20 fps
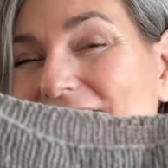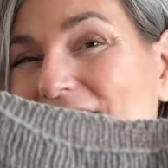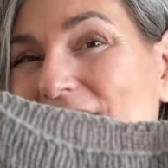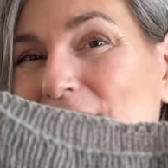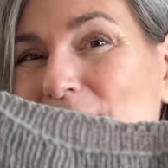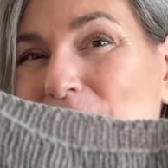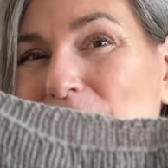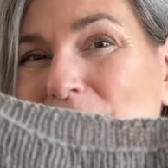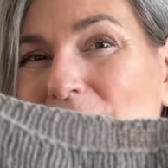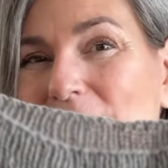going
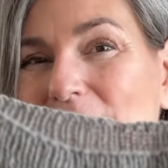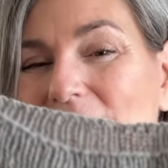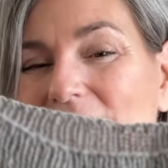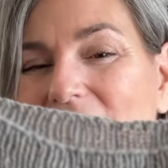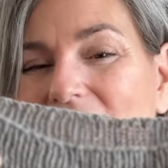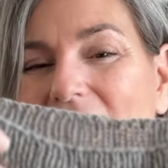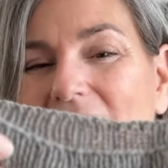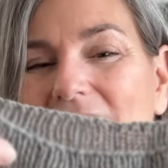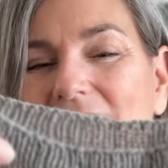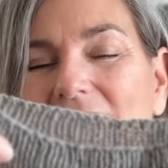to work.
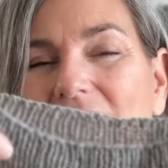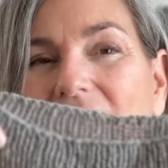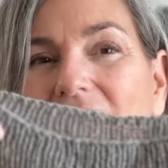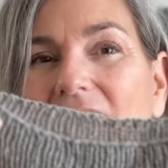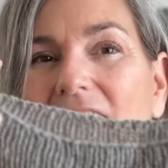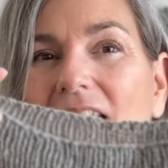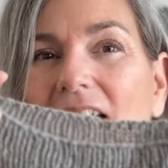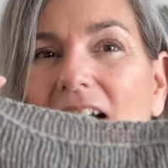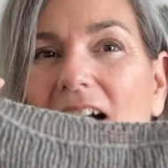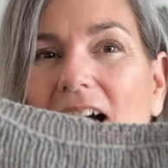And
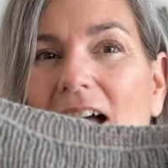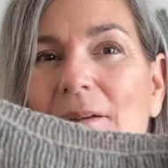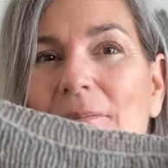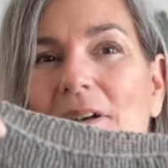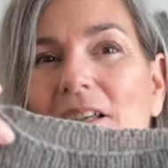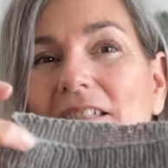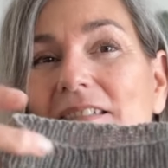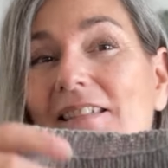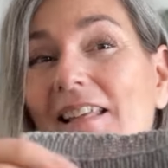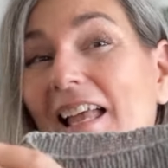I
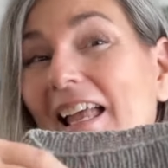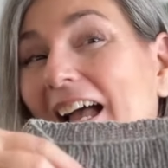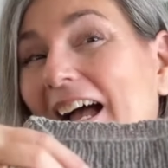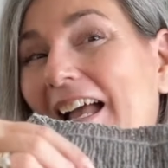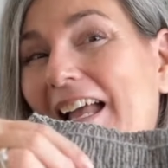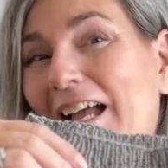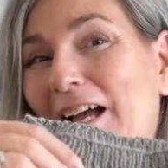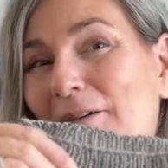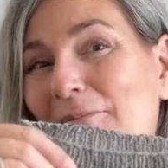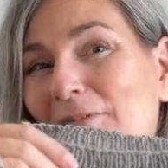must say,
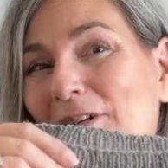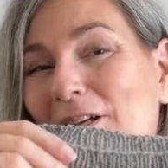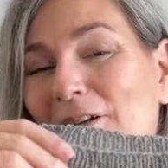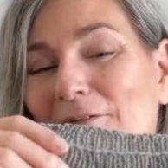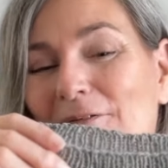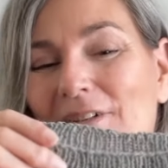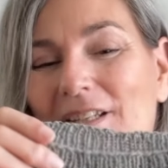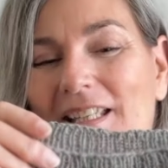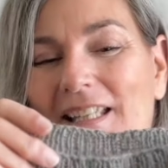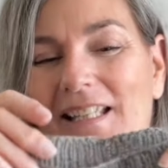I am
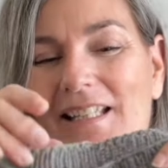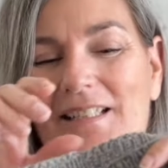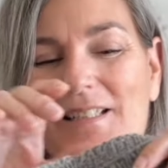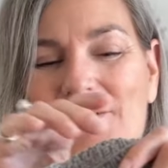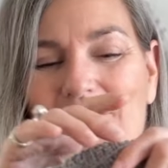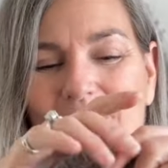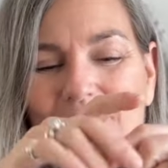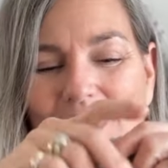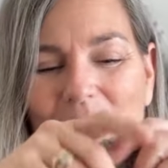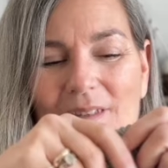loving it.